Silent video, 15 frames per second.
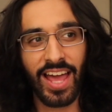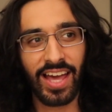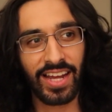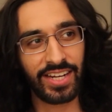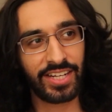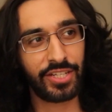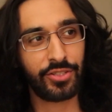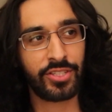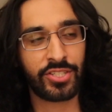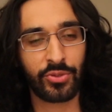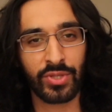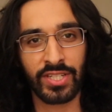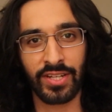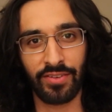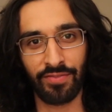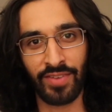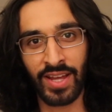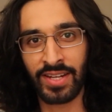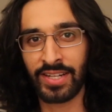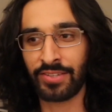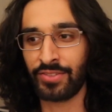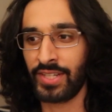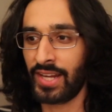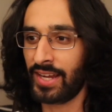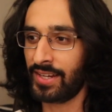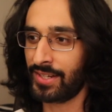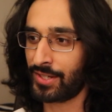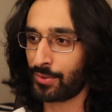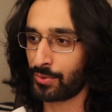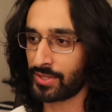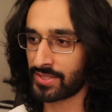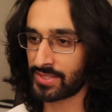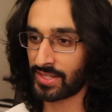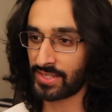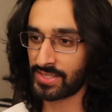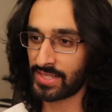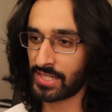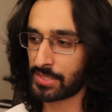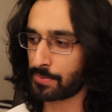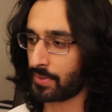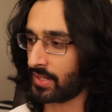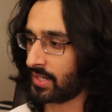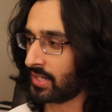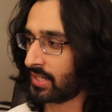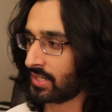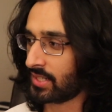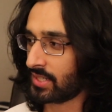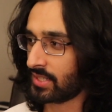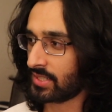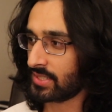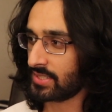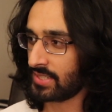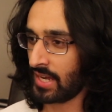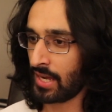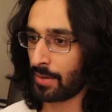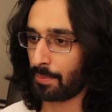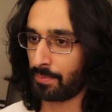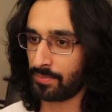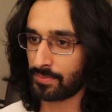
I knew this was an event every day, when the sun sets, but damn.